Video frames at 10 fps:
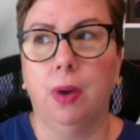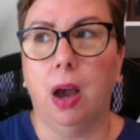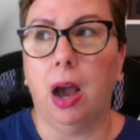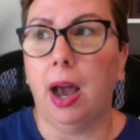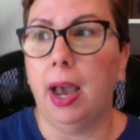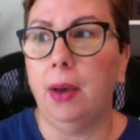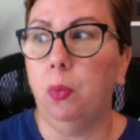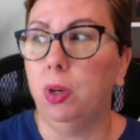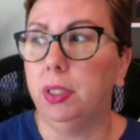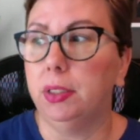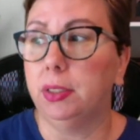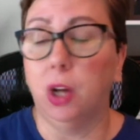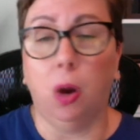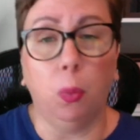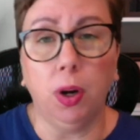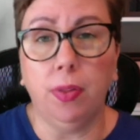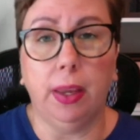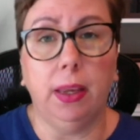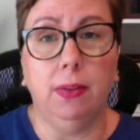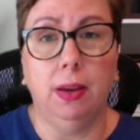I was not
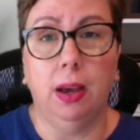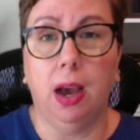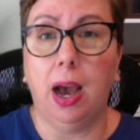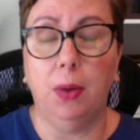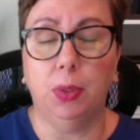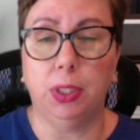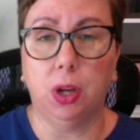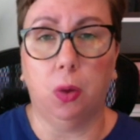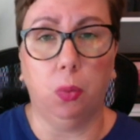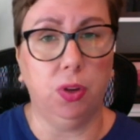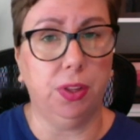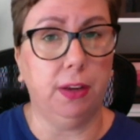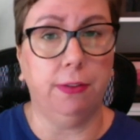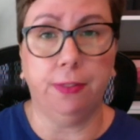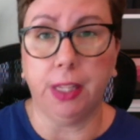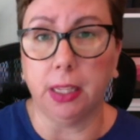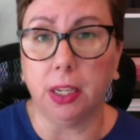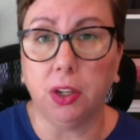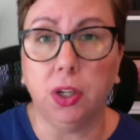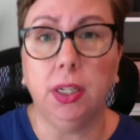worthy. I was not worthy of feeling
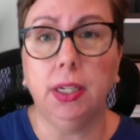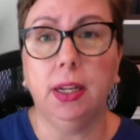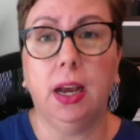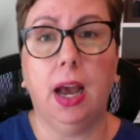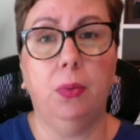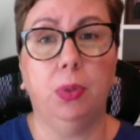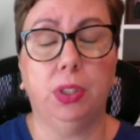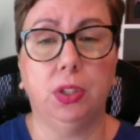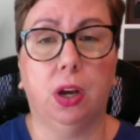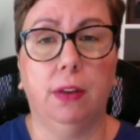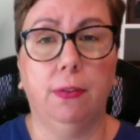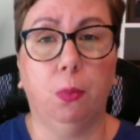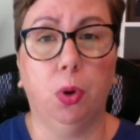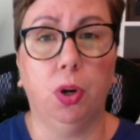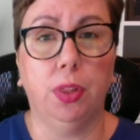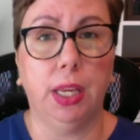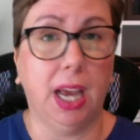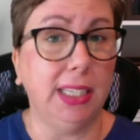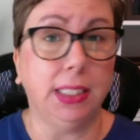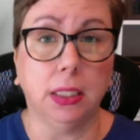good. I
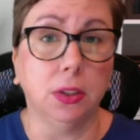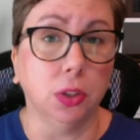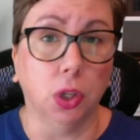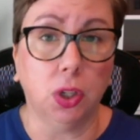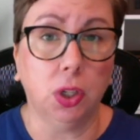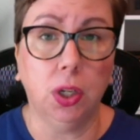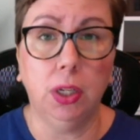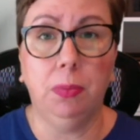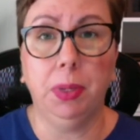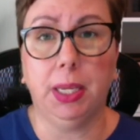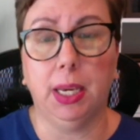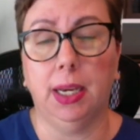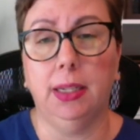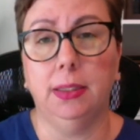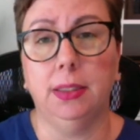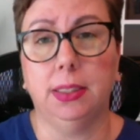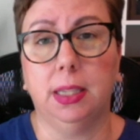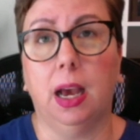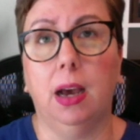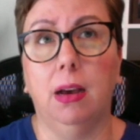didn't look good because
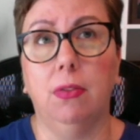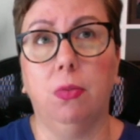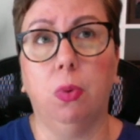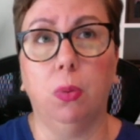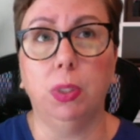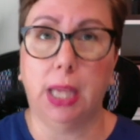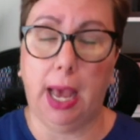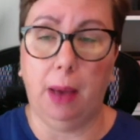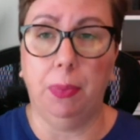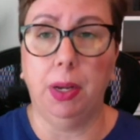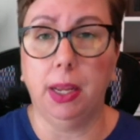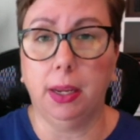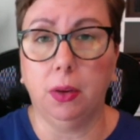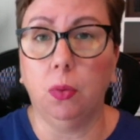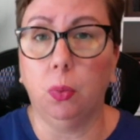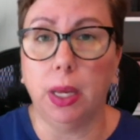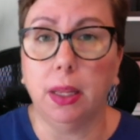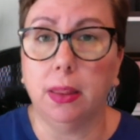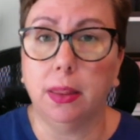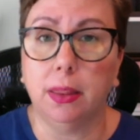of what was happening
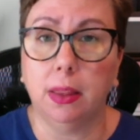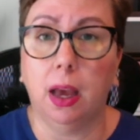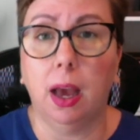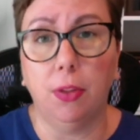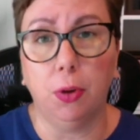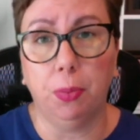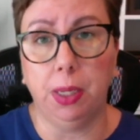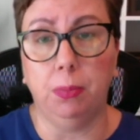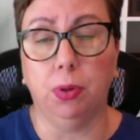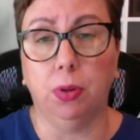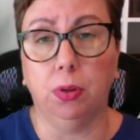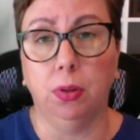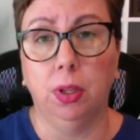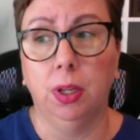with other people